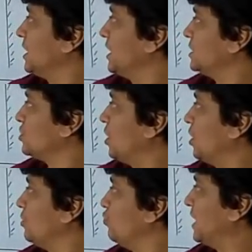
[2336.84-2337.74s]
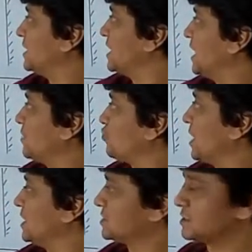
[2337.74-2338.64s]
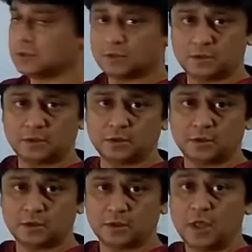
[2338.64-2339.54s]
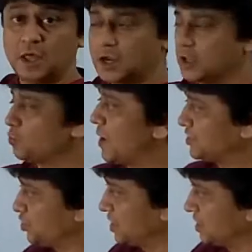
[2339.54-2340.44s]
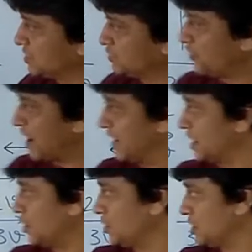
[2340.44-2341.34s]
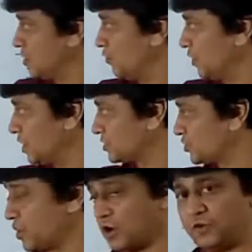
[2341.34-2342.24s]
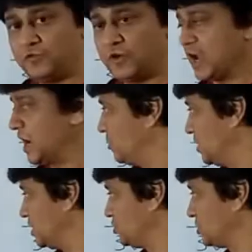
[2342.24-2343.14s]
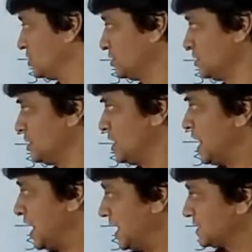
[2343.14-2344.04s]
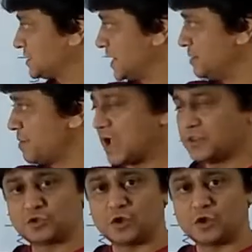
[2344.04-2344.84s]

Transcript: is always at rest. Now the question is, find out velocity of image as seen by this